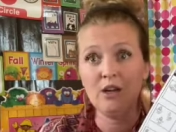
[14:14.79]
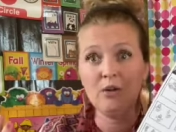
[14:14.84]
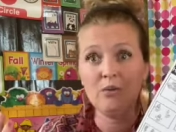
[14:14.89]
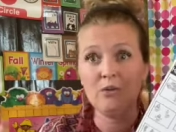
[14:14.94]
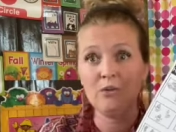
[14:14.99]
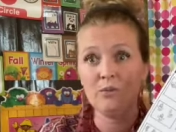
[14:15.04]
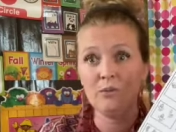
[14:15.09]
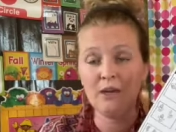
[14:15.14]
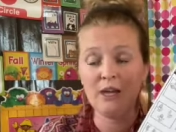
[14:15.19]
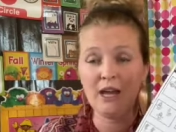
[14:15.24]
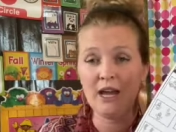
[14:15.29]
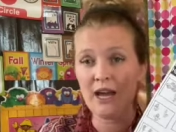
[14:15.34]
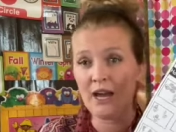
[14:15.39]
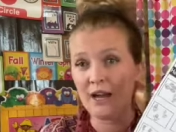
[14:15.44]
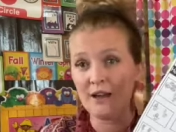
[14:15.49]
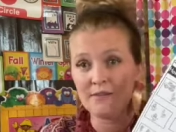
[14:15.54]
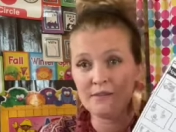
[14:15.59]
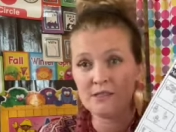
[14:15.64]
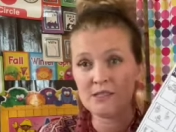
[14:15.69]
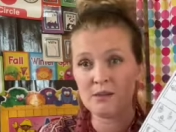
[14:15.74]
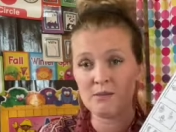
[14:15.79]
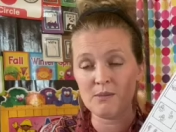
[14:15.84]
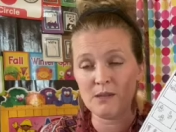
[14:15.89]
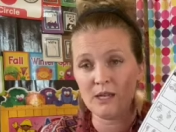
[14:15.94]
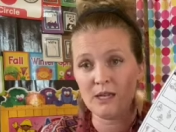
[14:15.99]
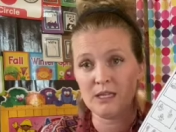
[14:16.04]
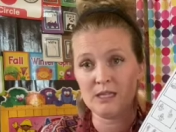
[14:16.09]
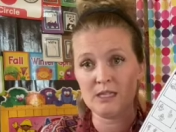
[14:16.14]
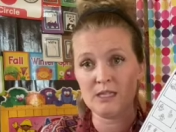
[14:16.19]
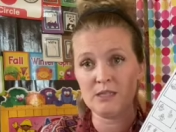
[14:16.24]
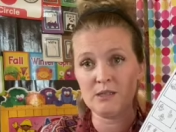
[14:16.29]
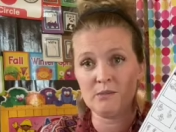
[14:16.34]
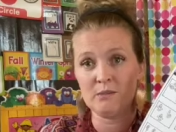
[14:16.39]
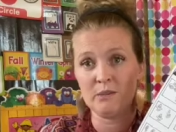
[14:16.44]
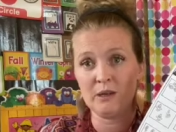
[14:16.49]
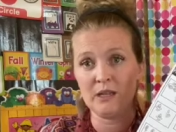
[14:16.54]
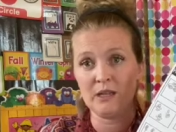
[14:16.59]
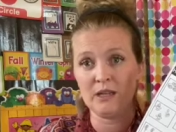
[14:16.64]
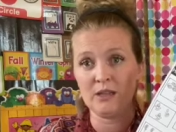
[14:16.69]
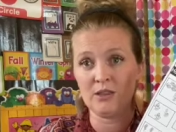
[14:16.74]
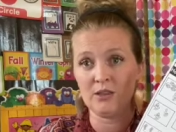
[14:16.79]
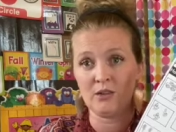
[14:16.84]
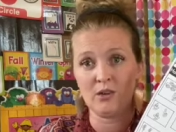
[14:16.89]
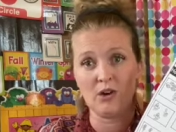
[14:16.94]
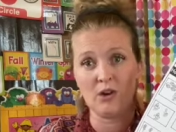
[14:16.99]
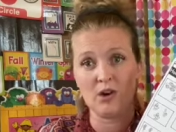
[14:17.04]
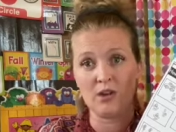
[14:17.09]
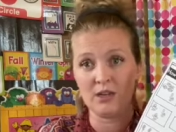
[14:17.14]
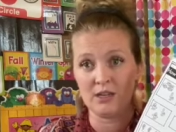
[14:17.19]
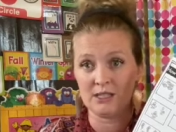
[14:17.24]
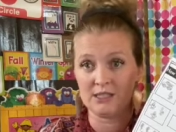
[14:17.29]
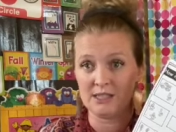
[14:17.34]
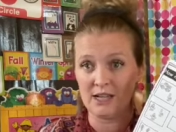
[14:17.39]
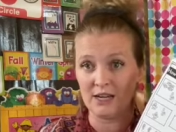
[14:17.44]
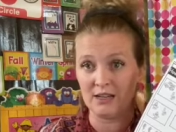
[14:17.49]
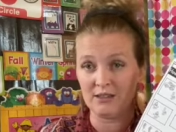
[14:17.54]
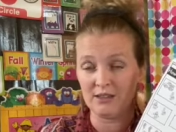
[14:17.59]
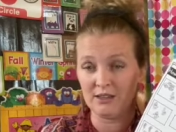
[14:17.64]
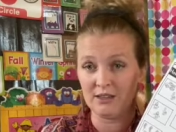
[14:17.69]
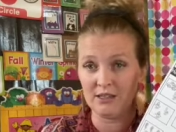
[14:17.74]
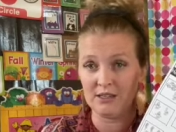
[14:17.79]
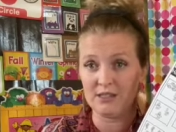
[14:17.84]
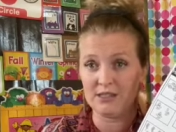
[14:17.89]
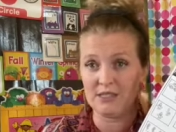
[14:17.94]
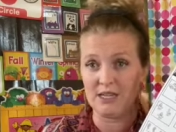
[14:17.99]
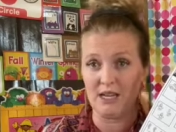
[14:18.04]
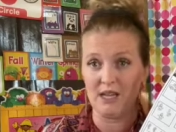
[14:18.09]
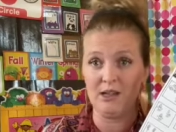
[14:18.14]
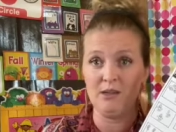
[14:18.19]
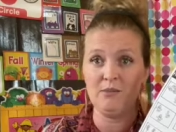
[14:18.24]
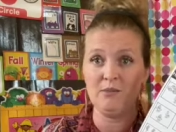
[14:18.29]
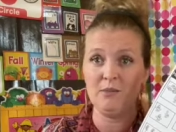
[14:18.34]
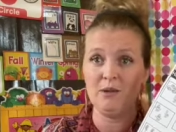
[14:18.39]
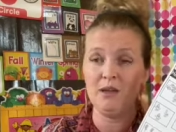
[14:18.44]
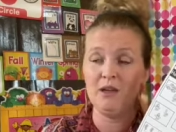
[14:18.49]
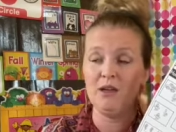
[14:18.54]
when we have something, it doesn't mean that they're all exactly the same.